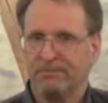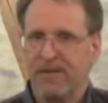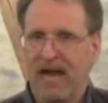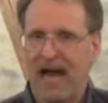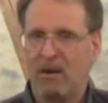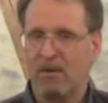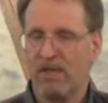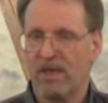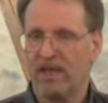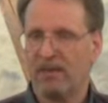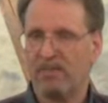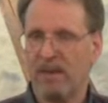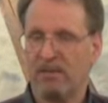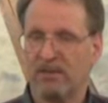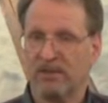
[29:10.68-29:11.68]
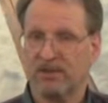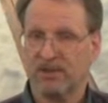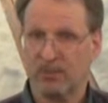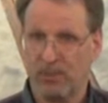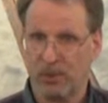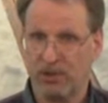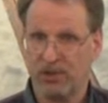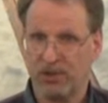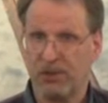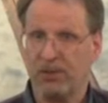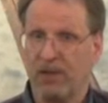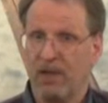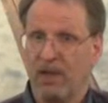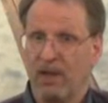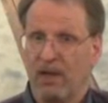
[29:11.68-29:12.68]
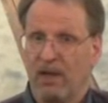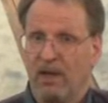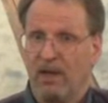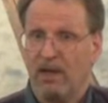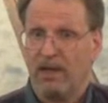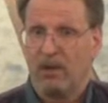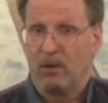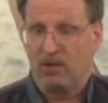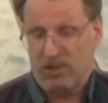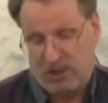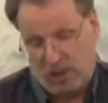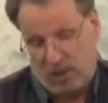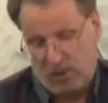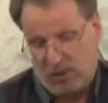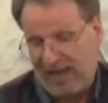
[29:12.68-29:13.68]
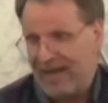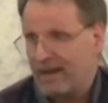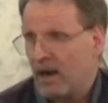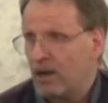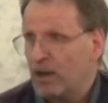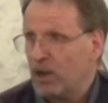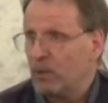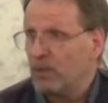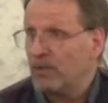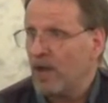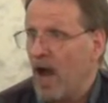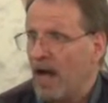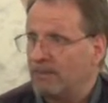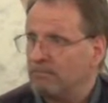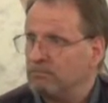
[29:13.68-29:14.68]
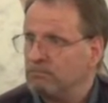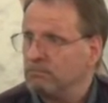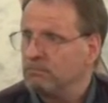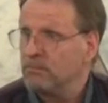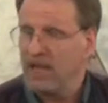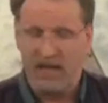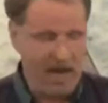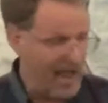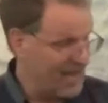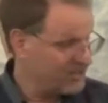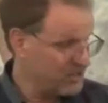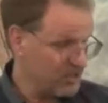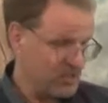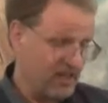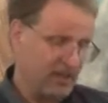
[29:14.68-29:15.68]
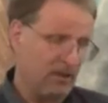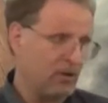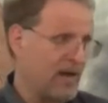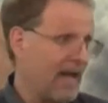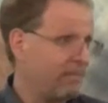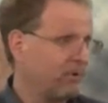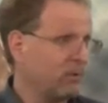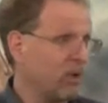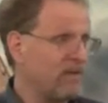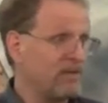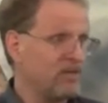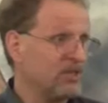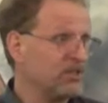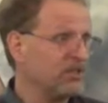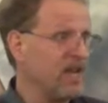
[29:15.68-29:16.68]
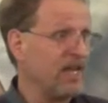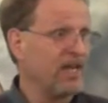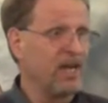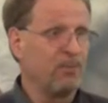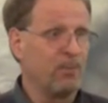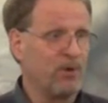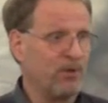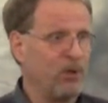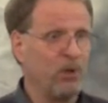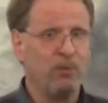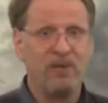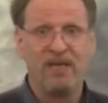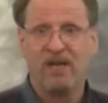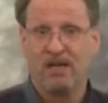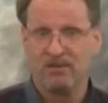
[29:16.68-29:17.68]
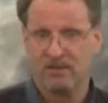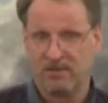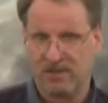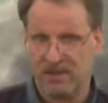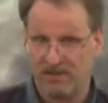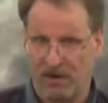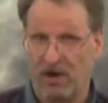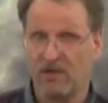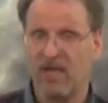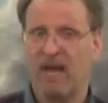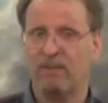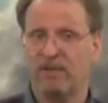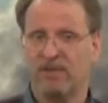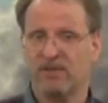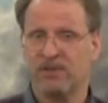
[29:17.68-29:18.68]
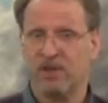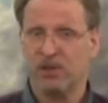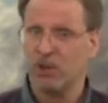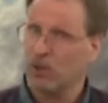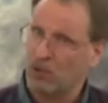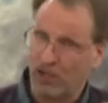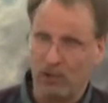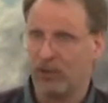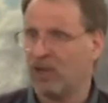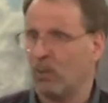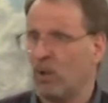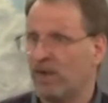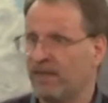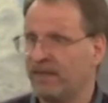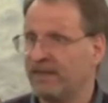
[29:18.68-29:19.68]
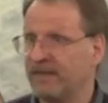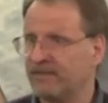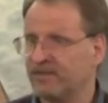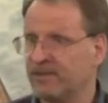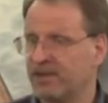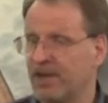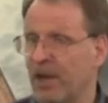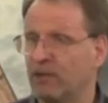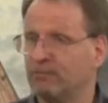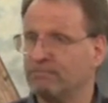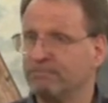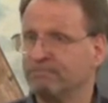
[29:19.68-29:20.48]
How are they going to be able to support you? And of course, you know, you can't argue with God. And I just said, Lord, I would rather just take it up with you, because as far as I'm concerned, you're the only one that needs to know.